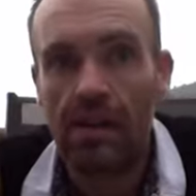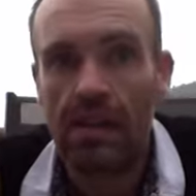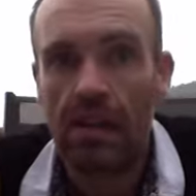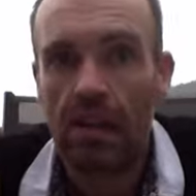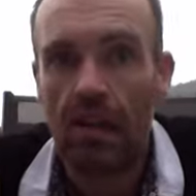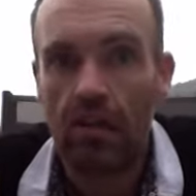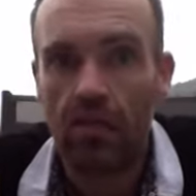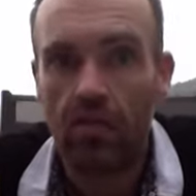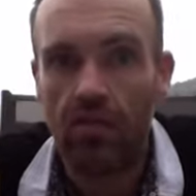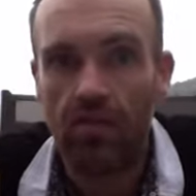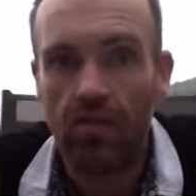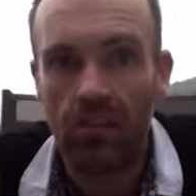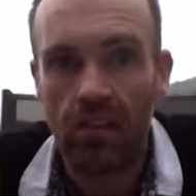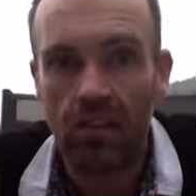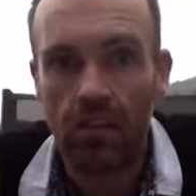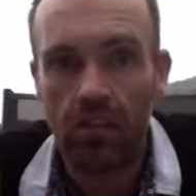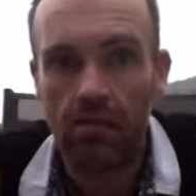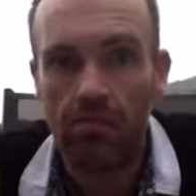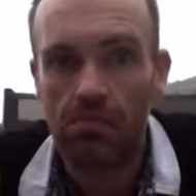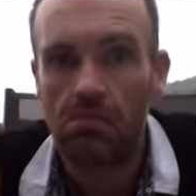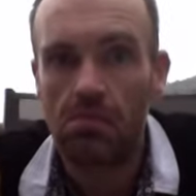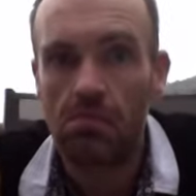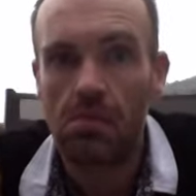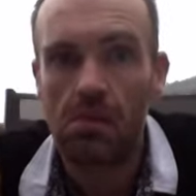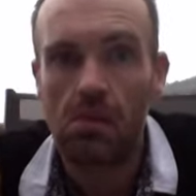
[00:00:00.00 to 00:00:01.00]
low
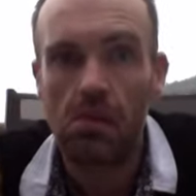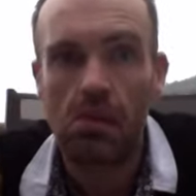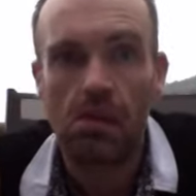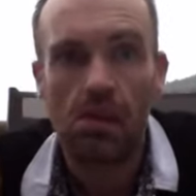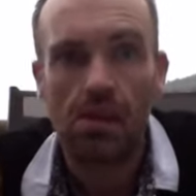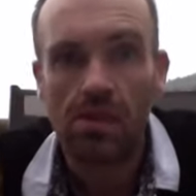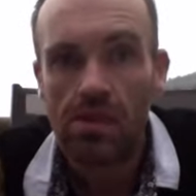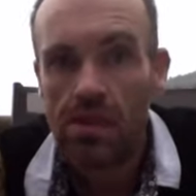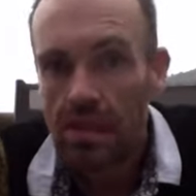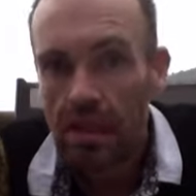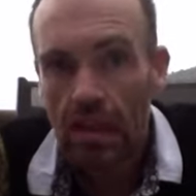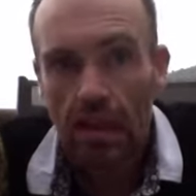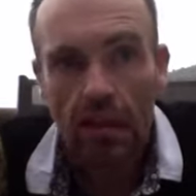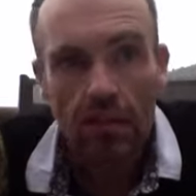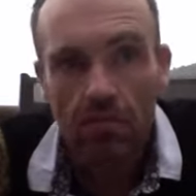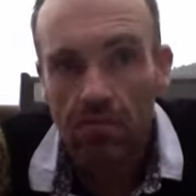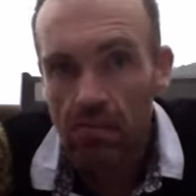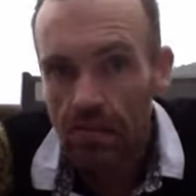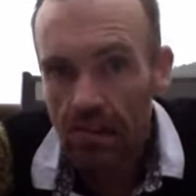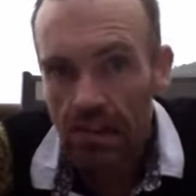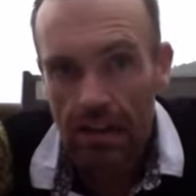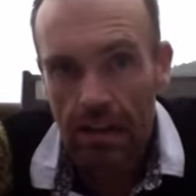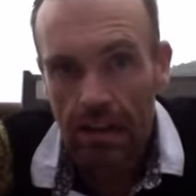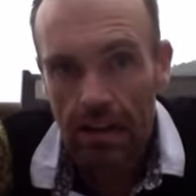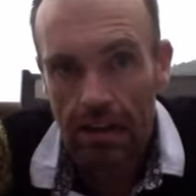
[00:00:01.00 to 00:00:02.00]
volume, no
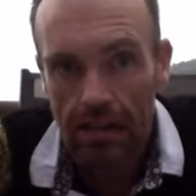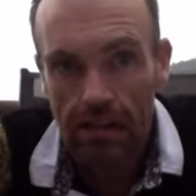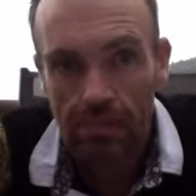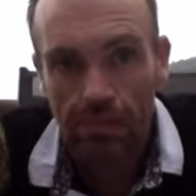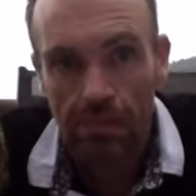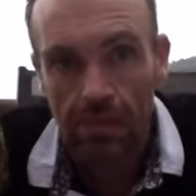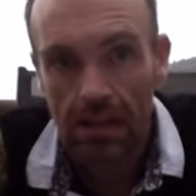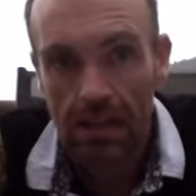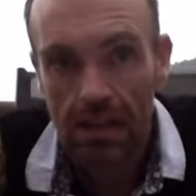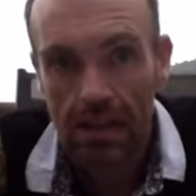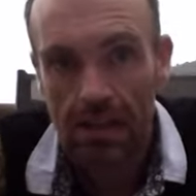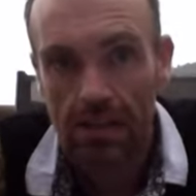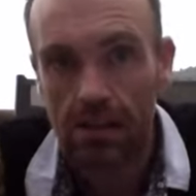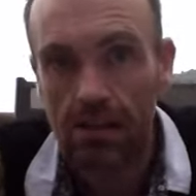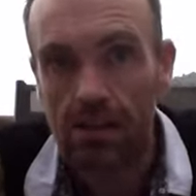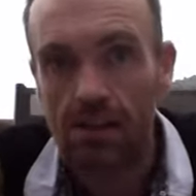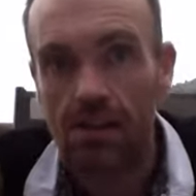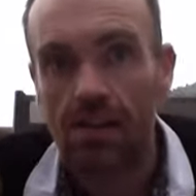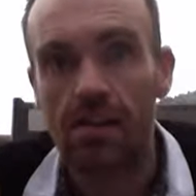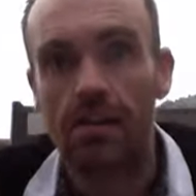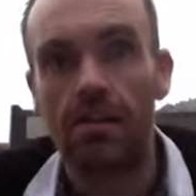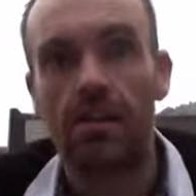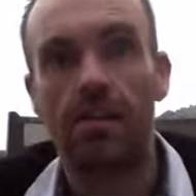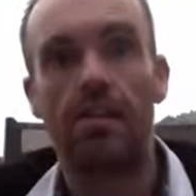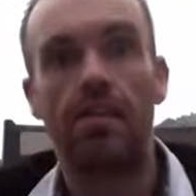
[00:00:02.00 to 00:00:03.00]
reliability,
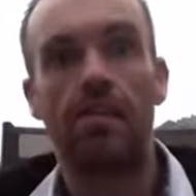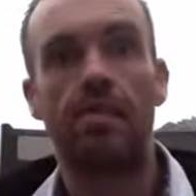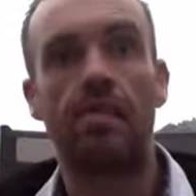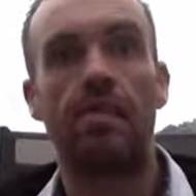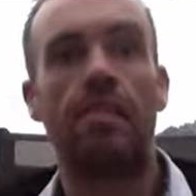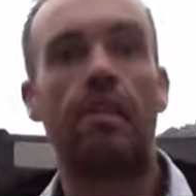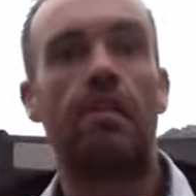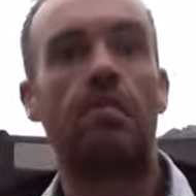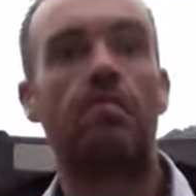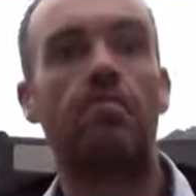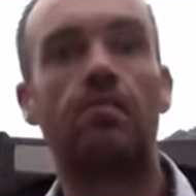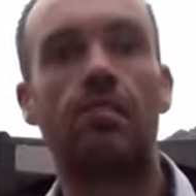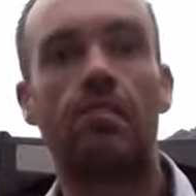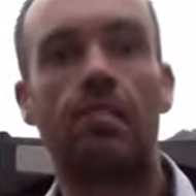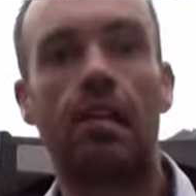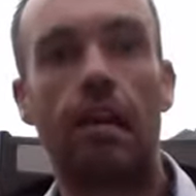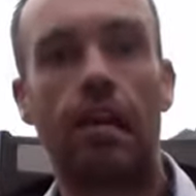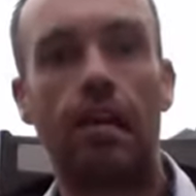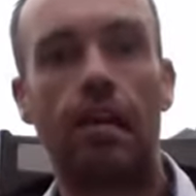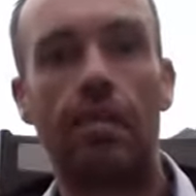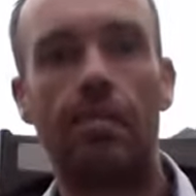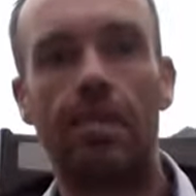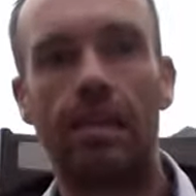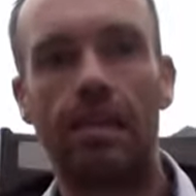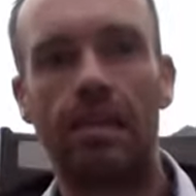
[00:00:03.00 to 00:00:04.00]
no
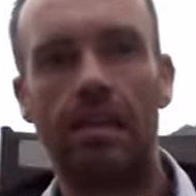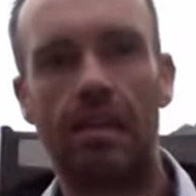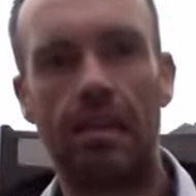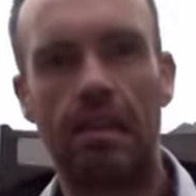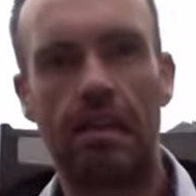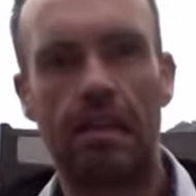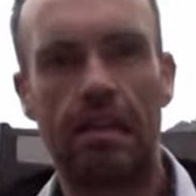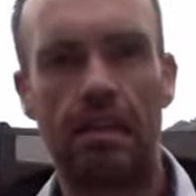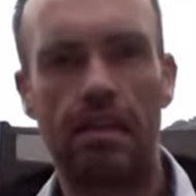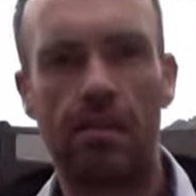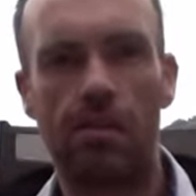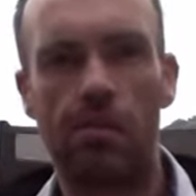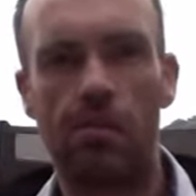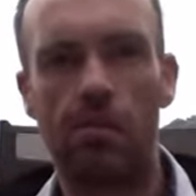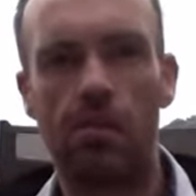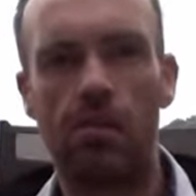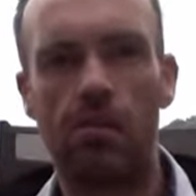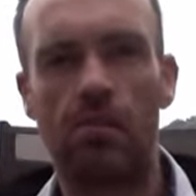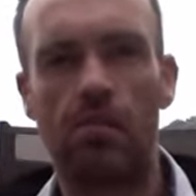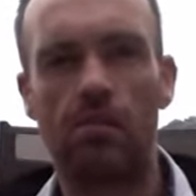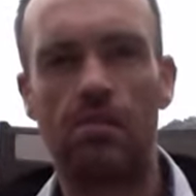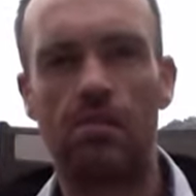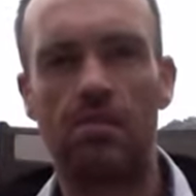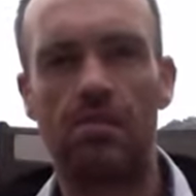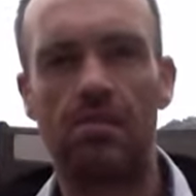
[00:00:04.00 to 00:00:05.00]
reliability of the
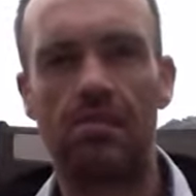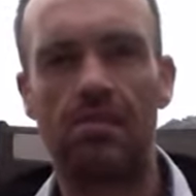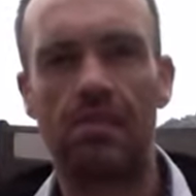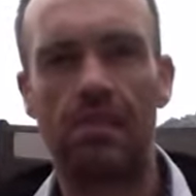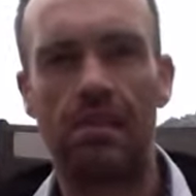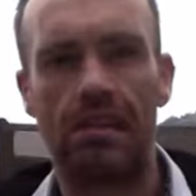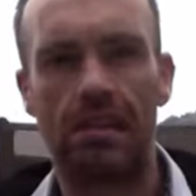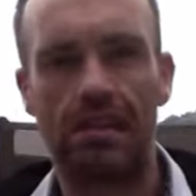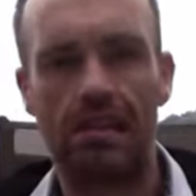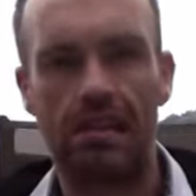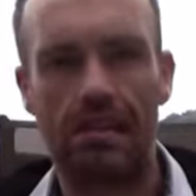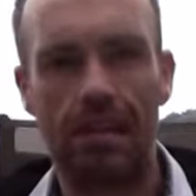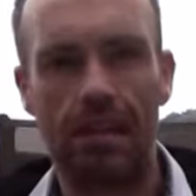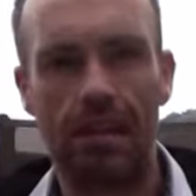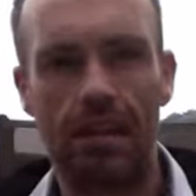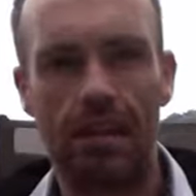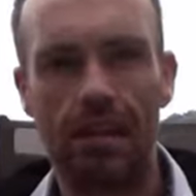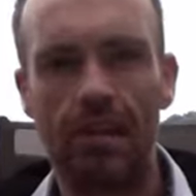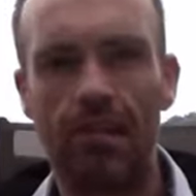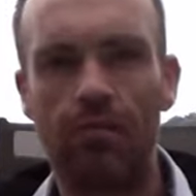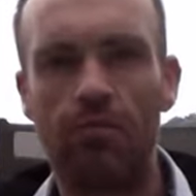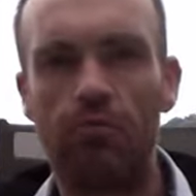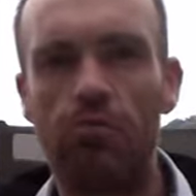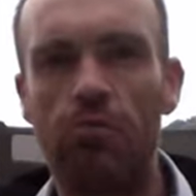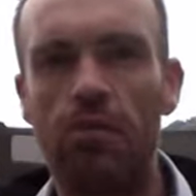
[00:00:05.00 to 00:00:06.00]
moves, and uh,
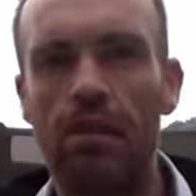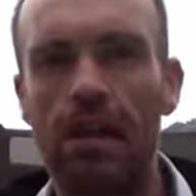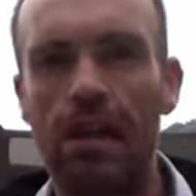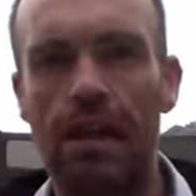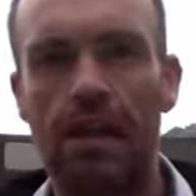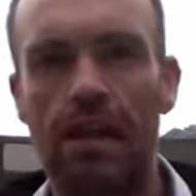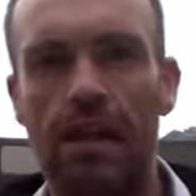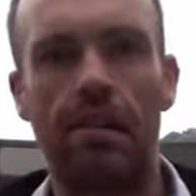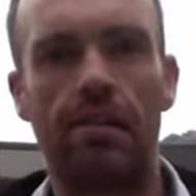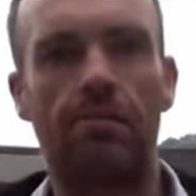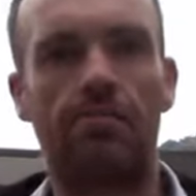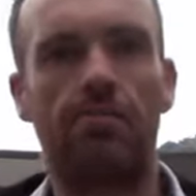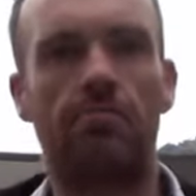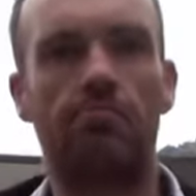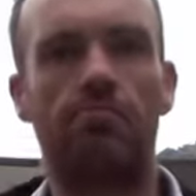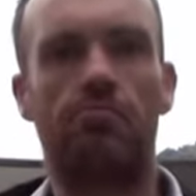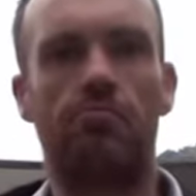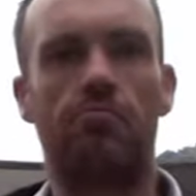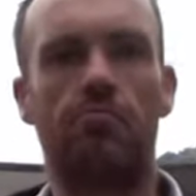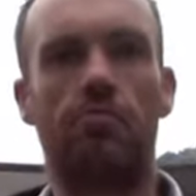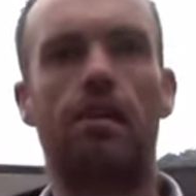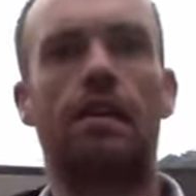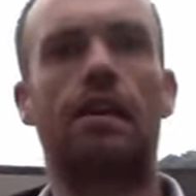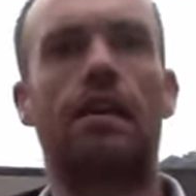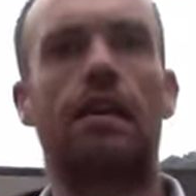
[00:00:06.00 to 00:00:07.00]
you've really,
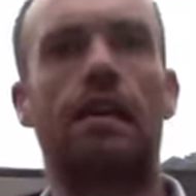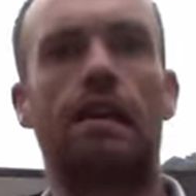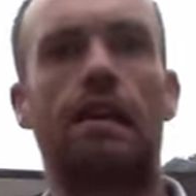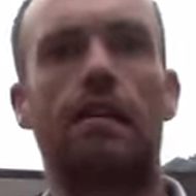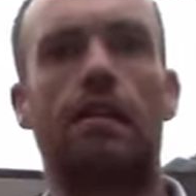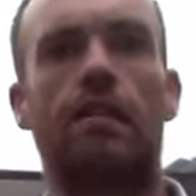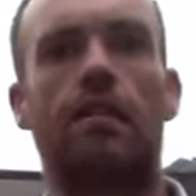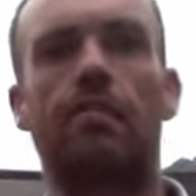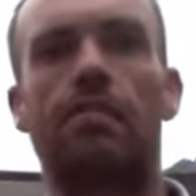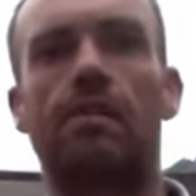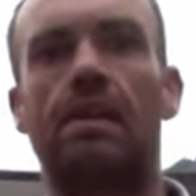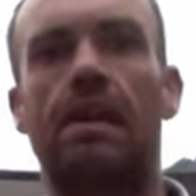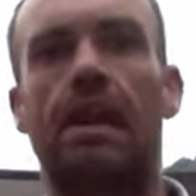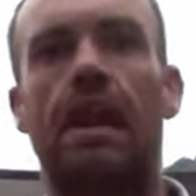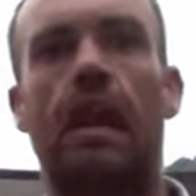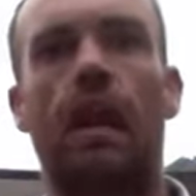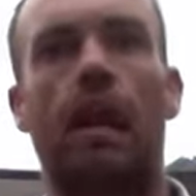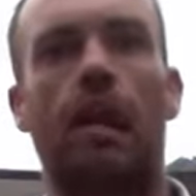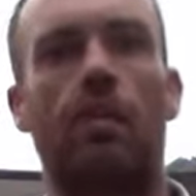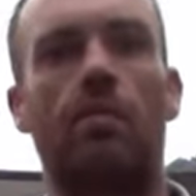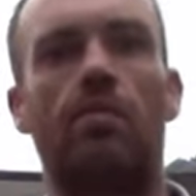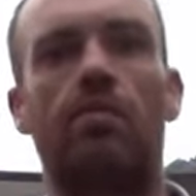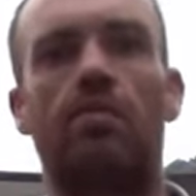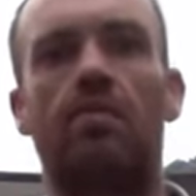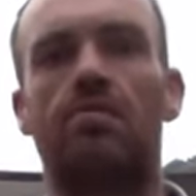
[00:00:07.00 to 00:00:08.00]
really got to be
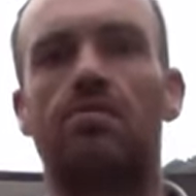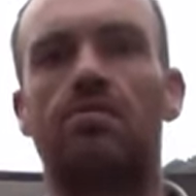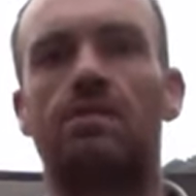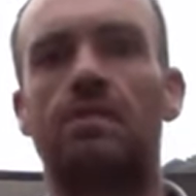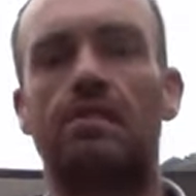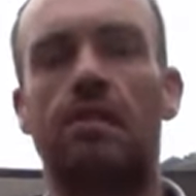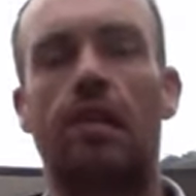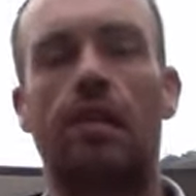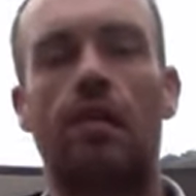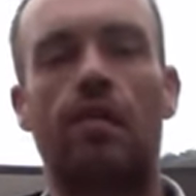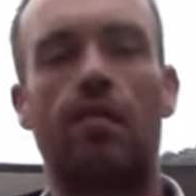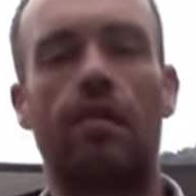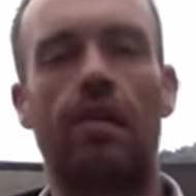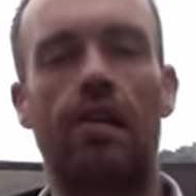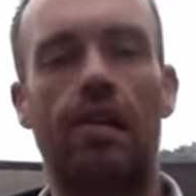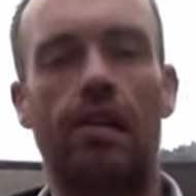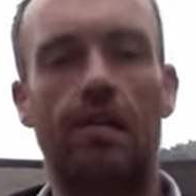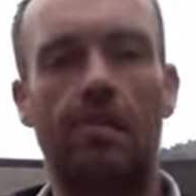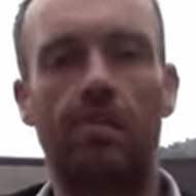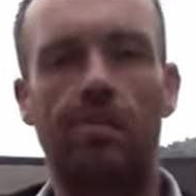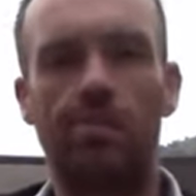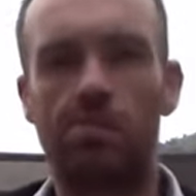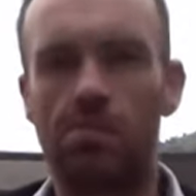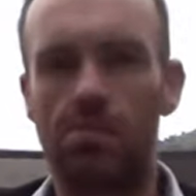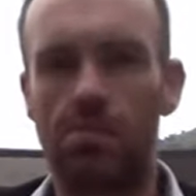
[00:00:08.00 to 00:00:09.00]
careful. So,
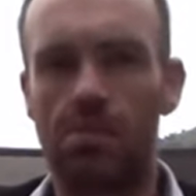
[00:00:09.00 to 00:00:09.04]
um,